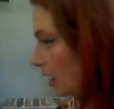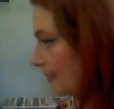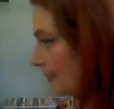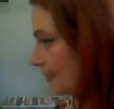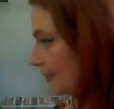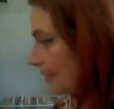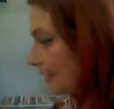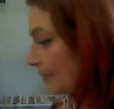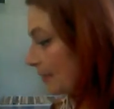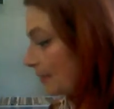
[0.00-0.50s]

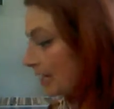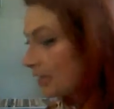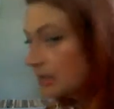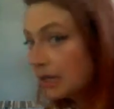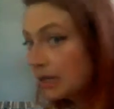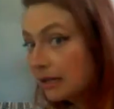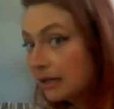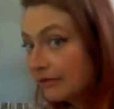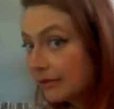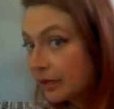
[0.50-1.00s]
They might
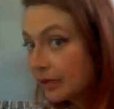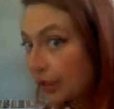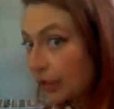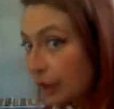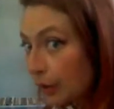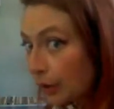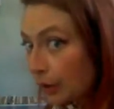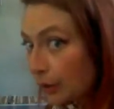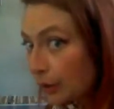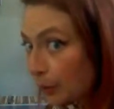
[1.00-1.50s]
not even
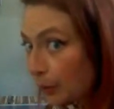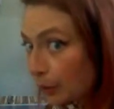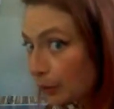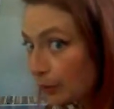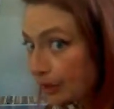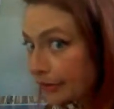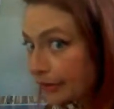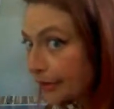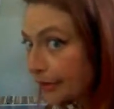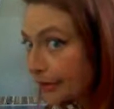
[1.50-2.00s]
know
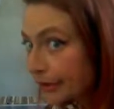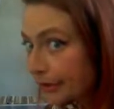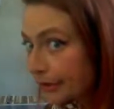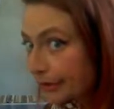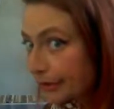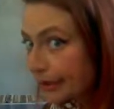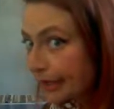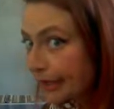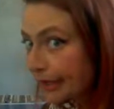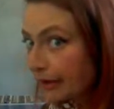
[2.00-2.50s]
where they're
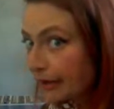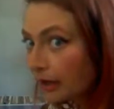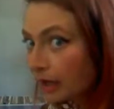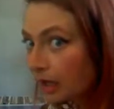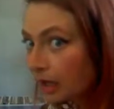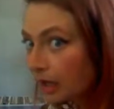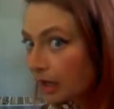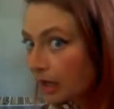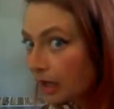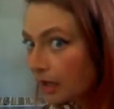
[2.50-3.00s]
going.
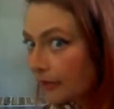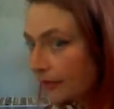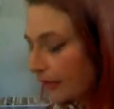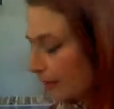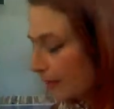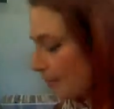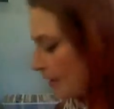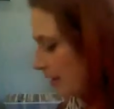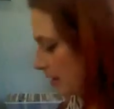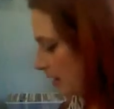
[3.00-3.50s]
They
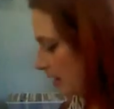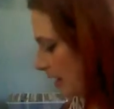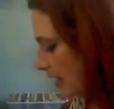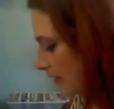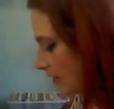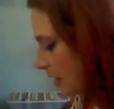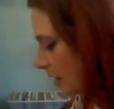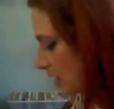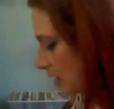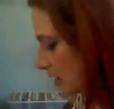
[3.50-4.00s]
might have
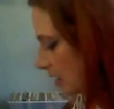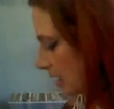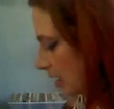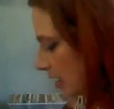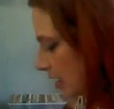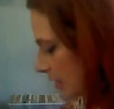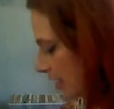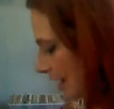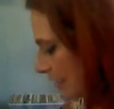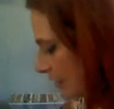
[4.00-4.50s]
gotten
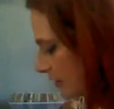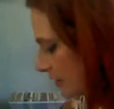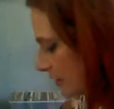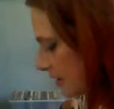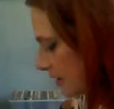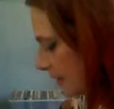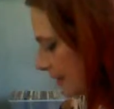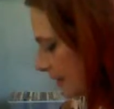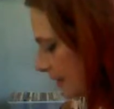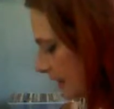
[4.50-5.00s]
kicked out or
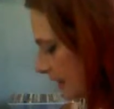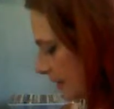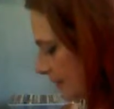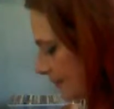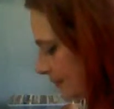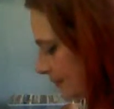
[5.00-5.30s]
something.